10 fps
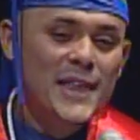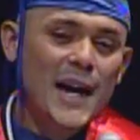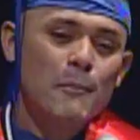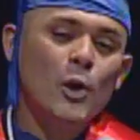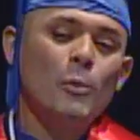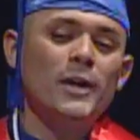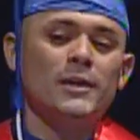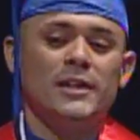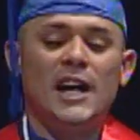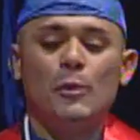that
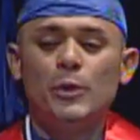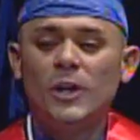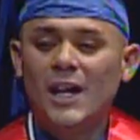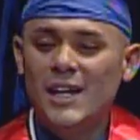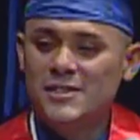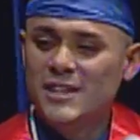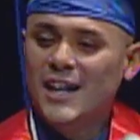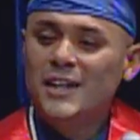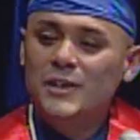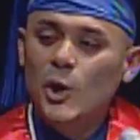moment that I realized that I
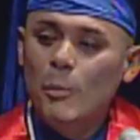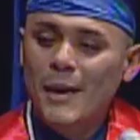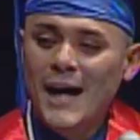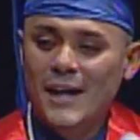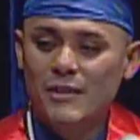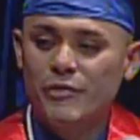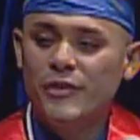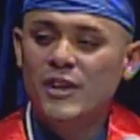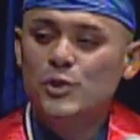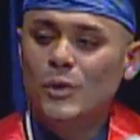needed to go back and
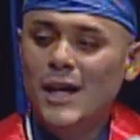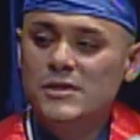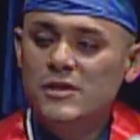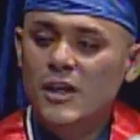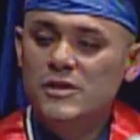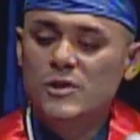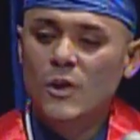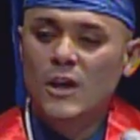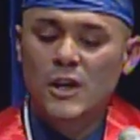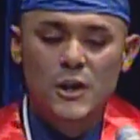finish what I had started so
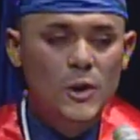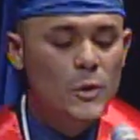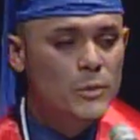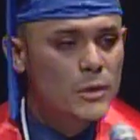long ago.